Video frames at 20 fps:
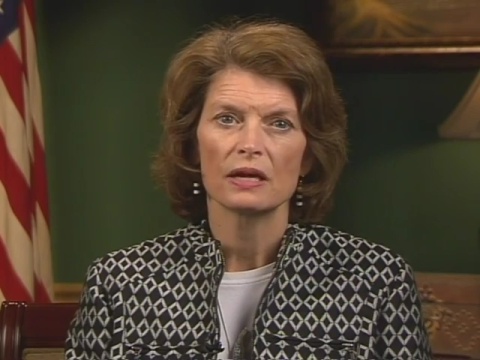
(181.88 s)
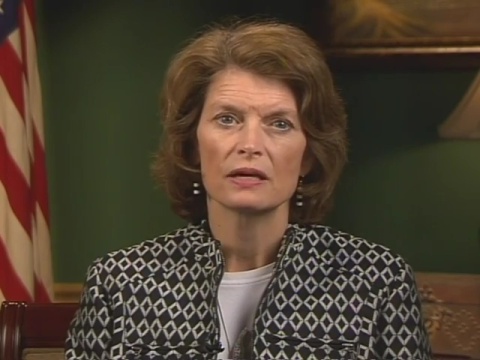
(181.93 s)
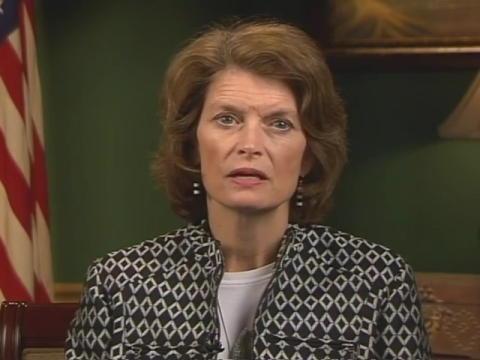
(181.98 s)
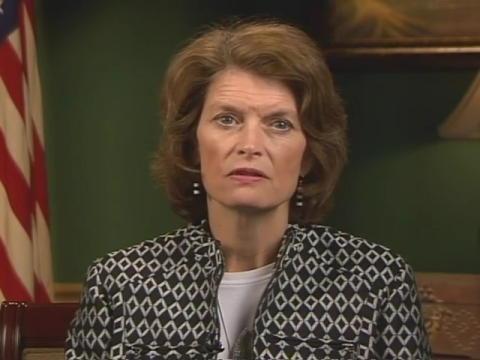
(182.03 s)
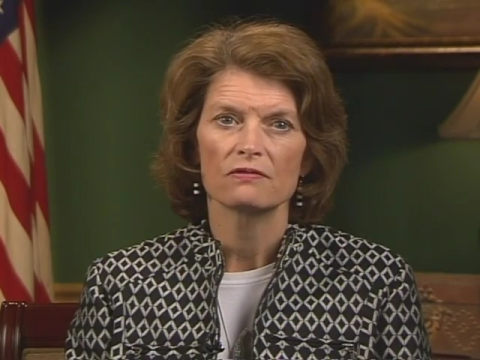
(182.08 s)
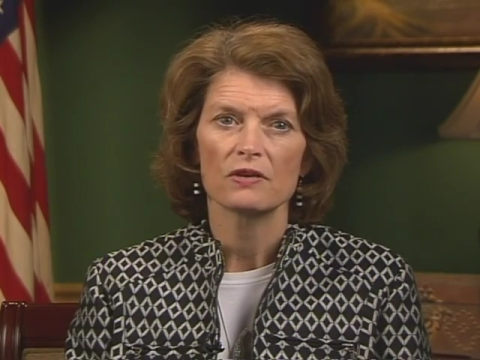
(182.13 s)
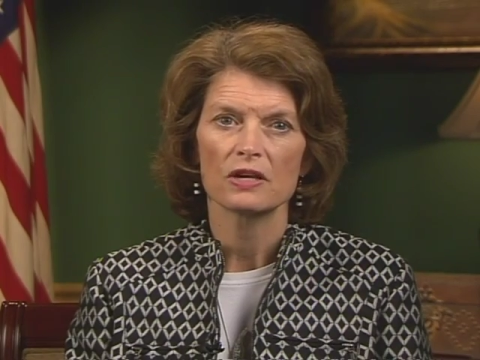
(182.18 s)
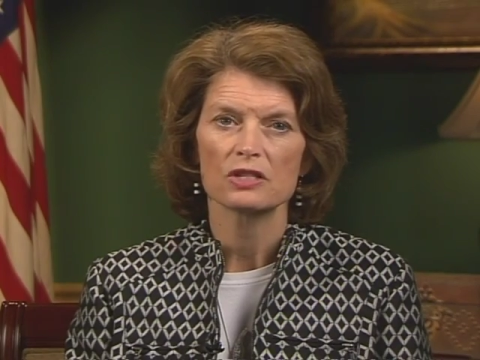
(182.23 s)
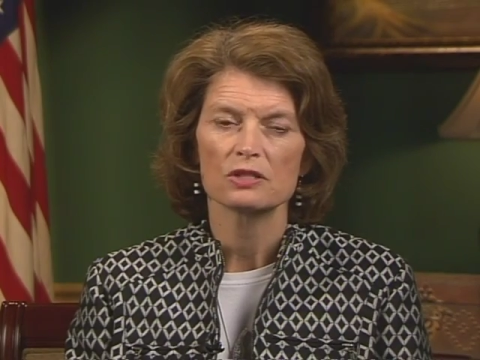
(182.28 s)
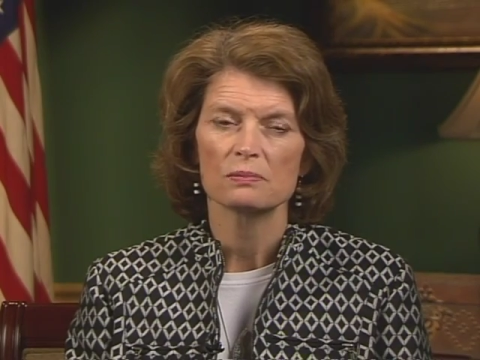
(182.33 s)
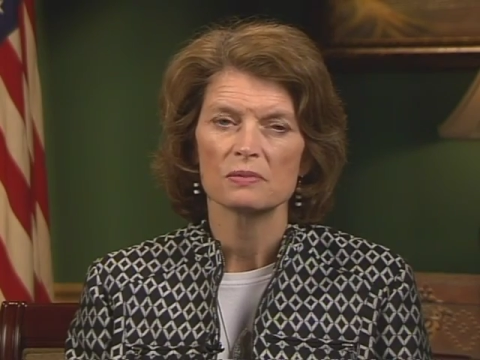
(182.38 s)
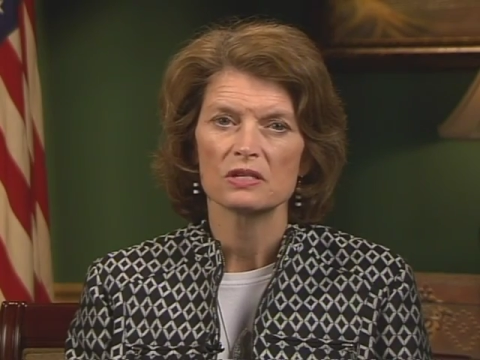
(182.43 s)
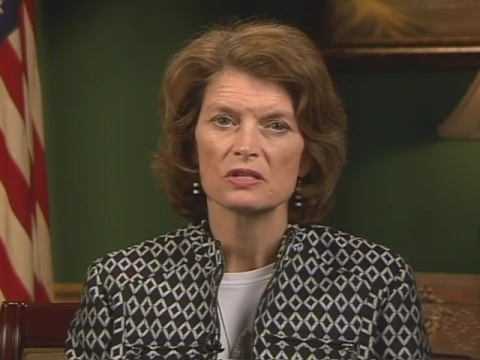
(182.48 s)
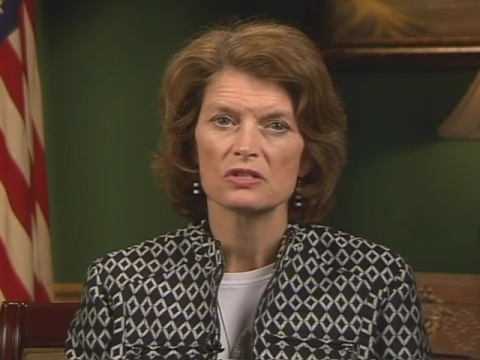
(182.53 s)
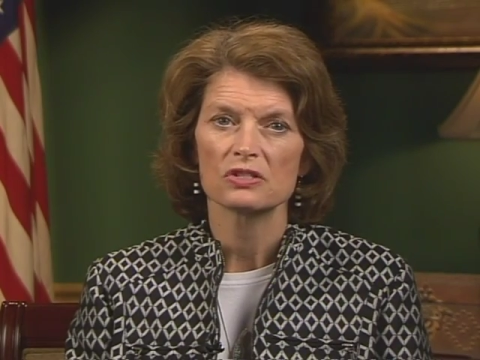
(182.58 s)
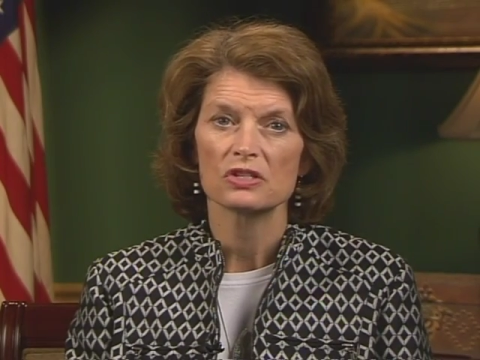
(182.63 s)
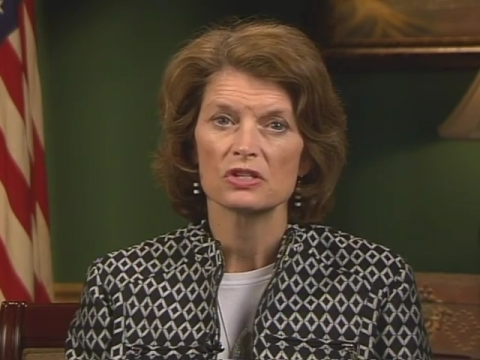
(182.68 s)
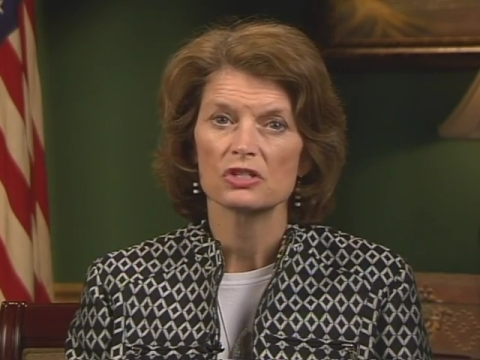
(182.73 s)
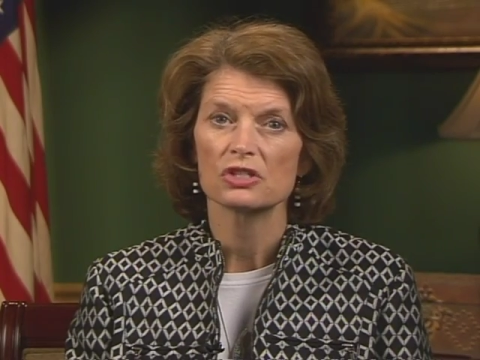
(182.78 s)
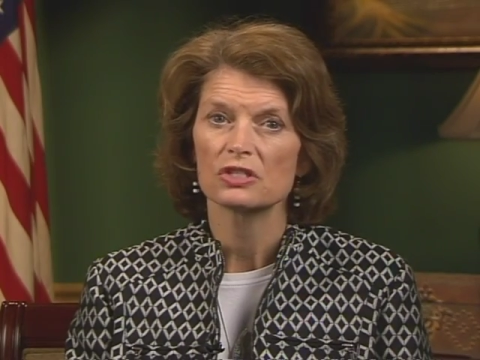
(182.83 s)
and investment
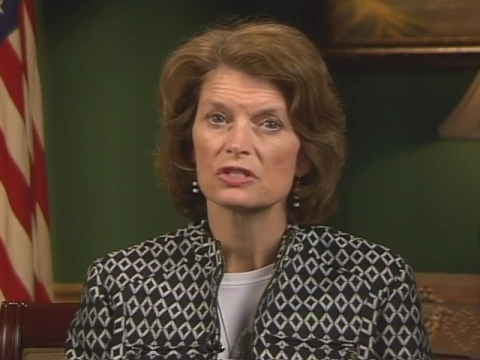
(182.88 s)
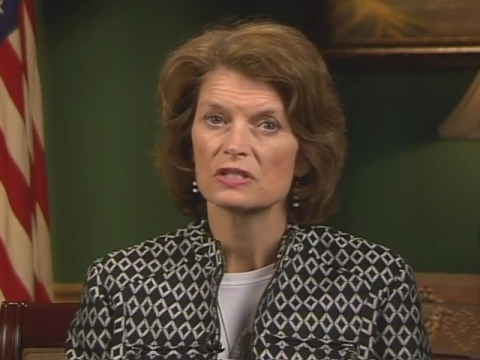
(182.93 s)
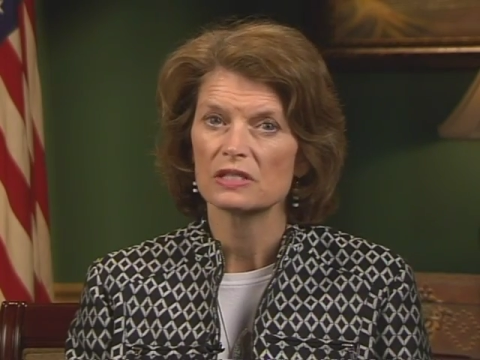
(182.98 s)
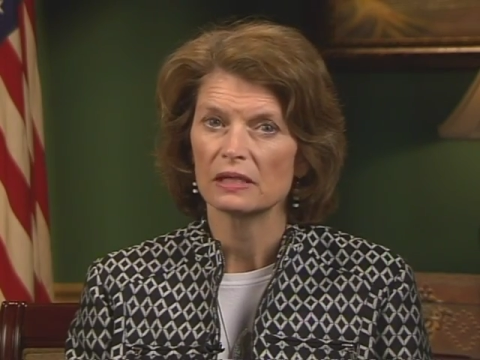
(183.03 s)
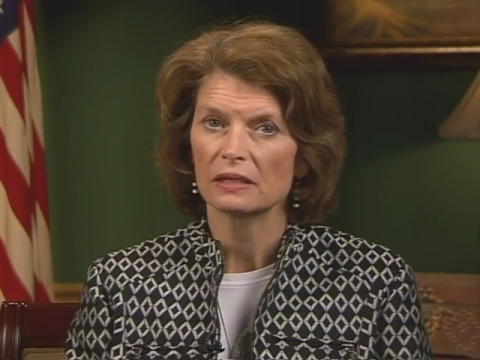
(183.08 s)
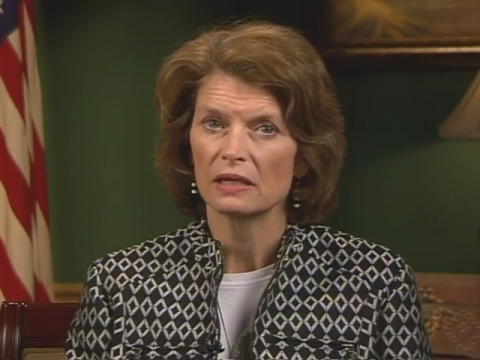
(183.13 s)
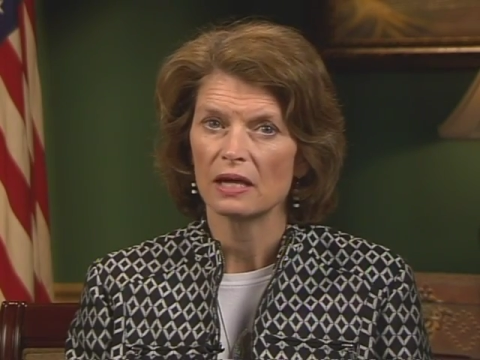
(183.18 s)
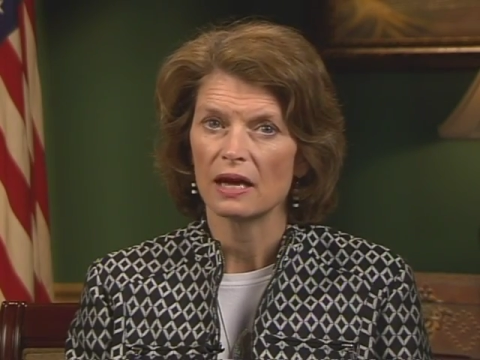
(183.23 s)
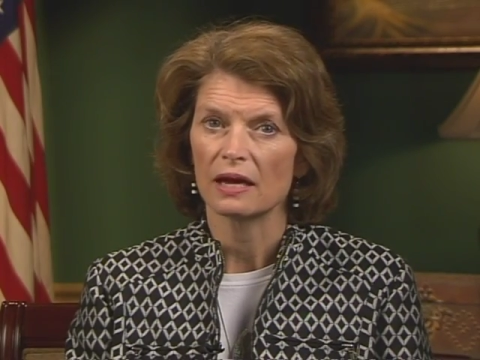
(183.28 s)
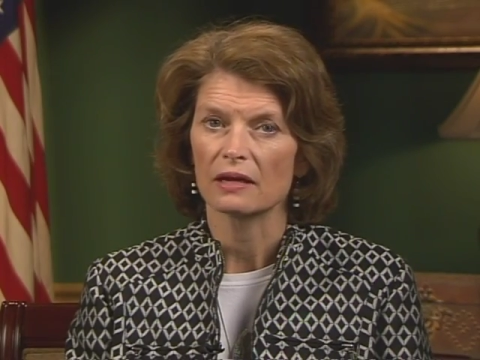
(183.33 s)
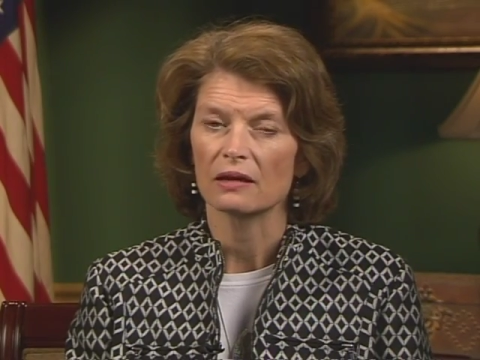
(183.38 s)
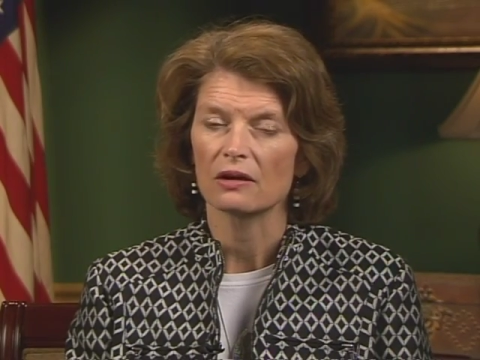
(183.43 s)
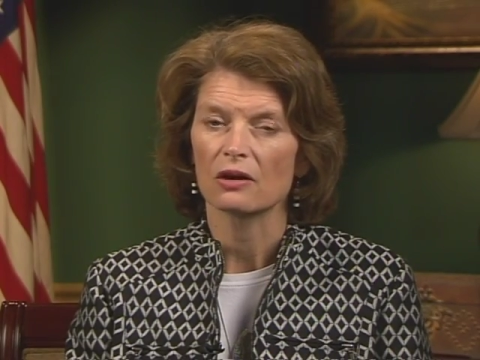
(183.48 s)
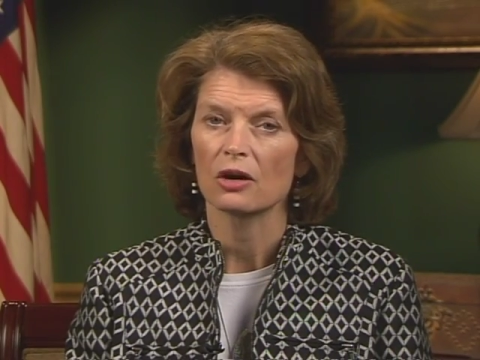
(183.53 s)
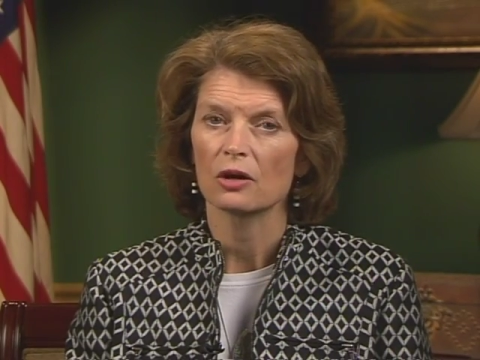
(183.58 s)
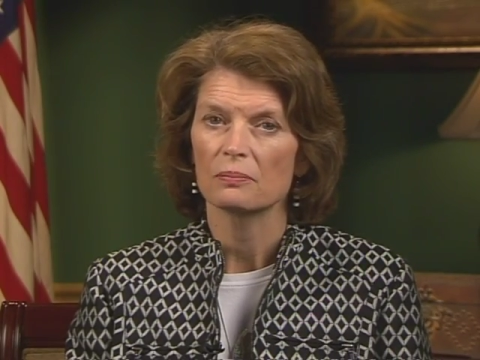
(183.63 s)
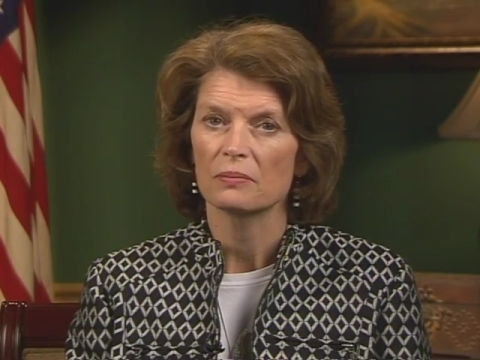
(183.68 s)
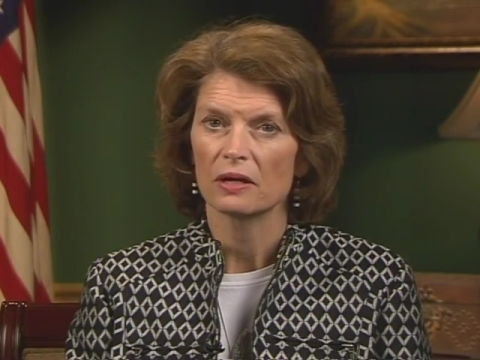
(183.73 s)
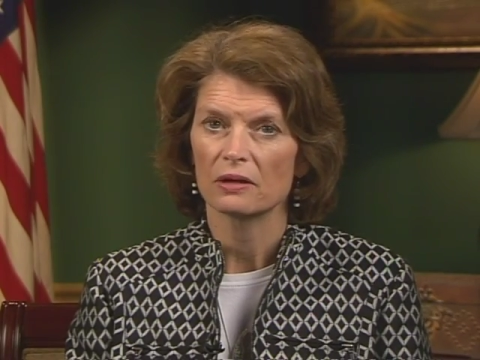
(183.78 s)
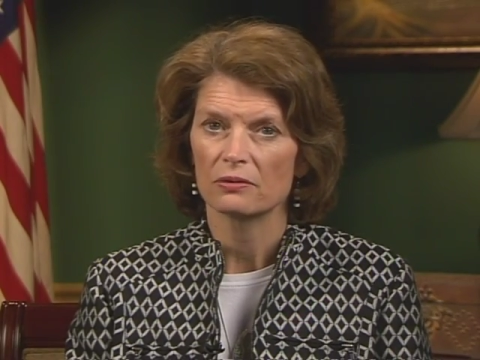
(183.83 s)
decisions alike
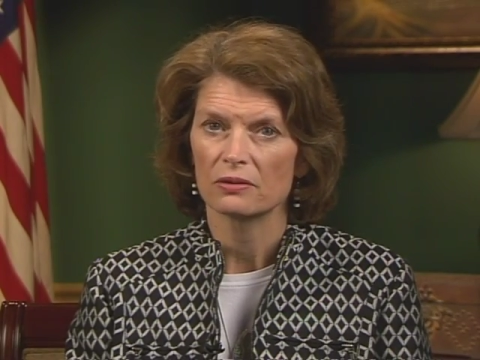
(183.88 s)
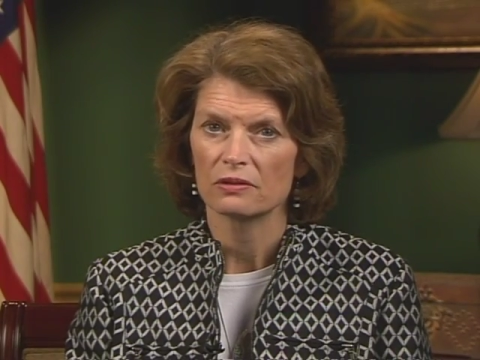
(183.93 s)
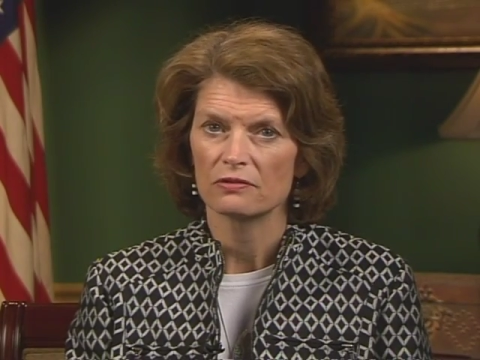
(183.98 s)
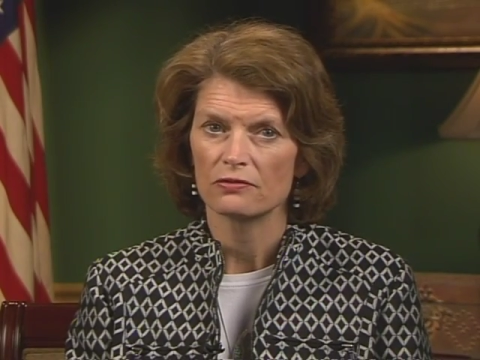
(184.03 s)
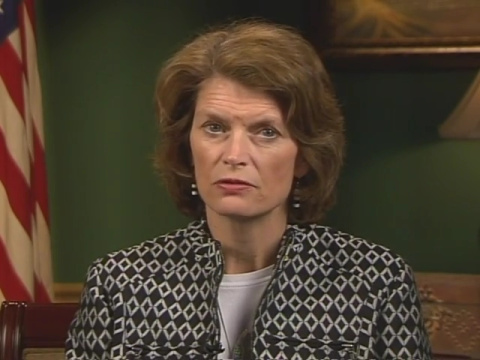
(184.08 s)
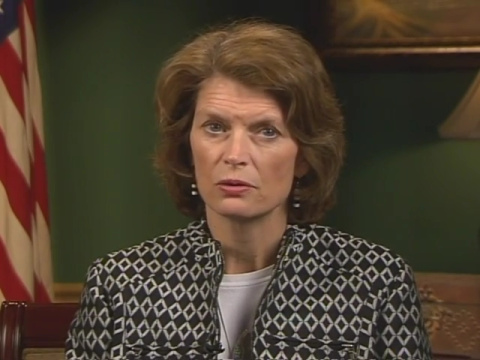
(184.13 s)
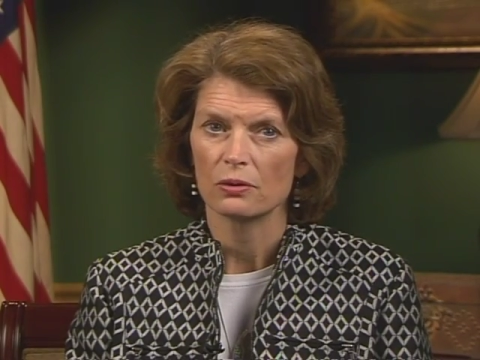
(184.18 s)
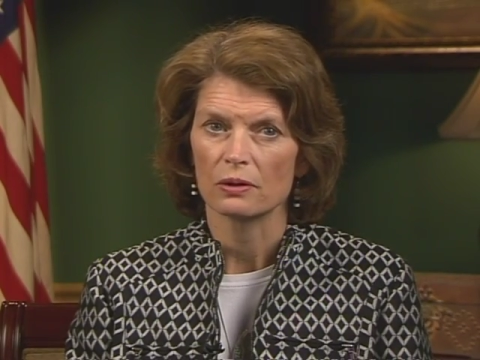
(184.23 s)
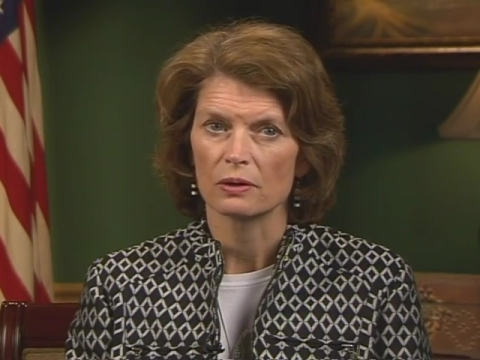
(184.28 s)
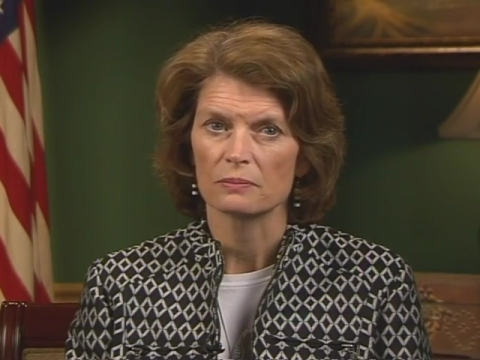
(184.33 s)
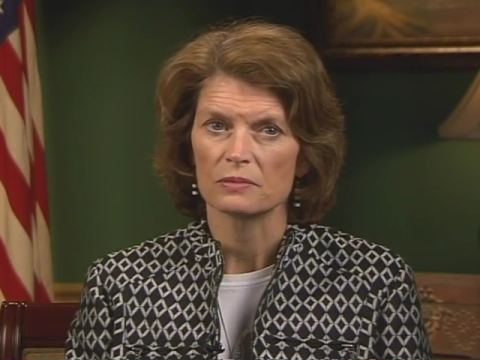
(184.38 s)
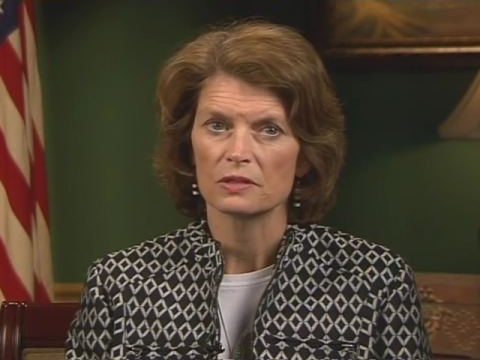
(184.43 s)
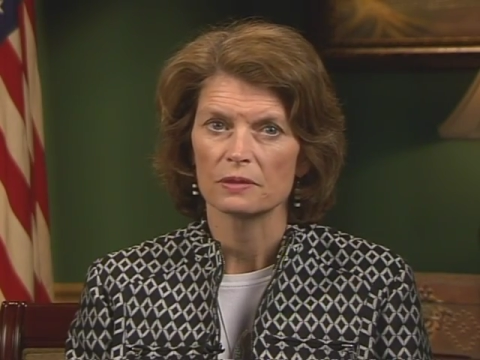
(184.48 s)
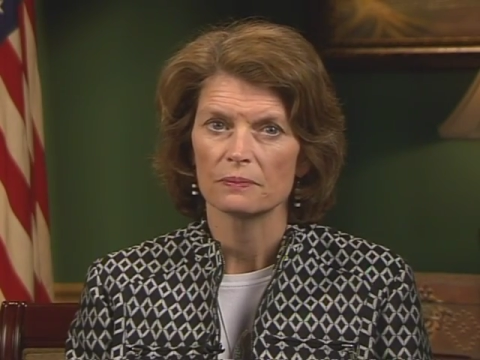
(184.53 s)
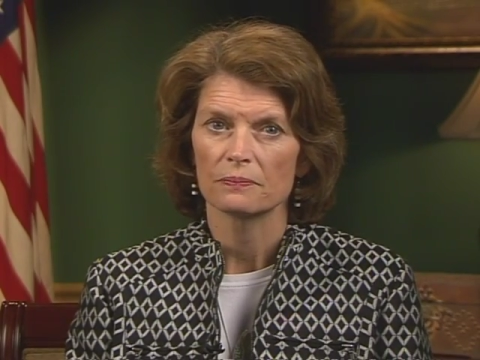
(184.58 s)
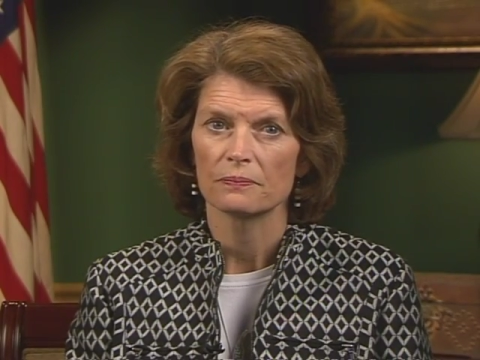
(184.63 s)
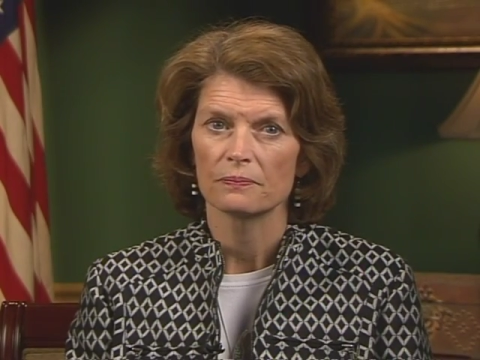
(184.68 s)
are better informed.